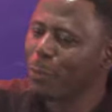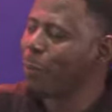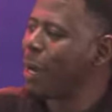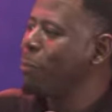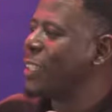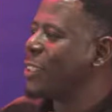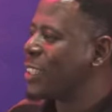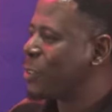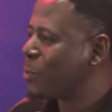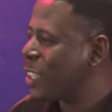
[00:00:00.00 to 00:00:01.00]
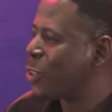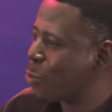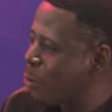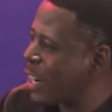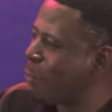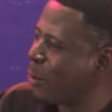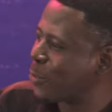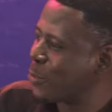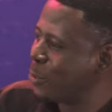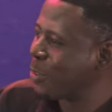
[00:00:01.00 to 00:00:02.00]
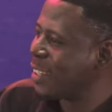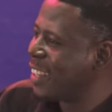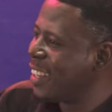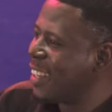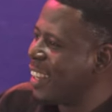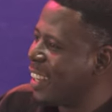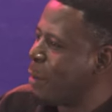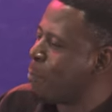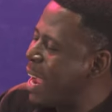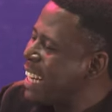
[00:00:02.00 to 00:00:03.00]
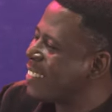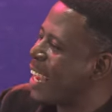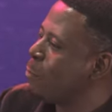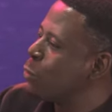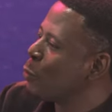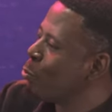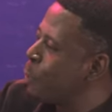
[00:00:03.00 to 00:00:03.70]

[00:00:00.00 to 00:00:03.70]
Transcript: The Bible did not even say you should worry about you. Many times